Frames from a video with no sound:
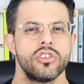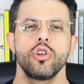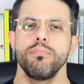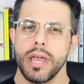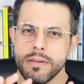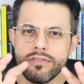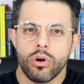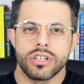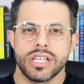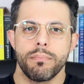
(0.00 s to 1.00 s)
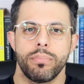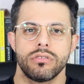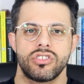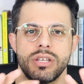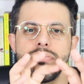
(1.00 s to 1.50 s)
So it may be, for
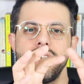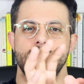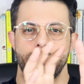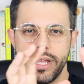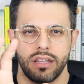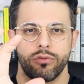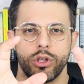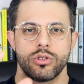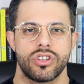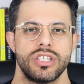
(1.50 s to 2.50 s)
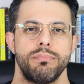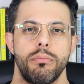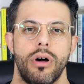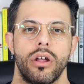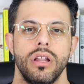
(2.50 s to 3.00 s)
example, simply explained, if we use a
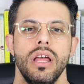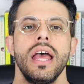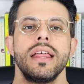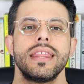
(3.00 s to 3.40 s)
simple model,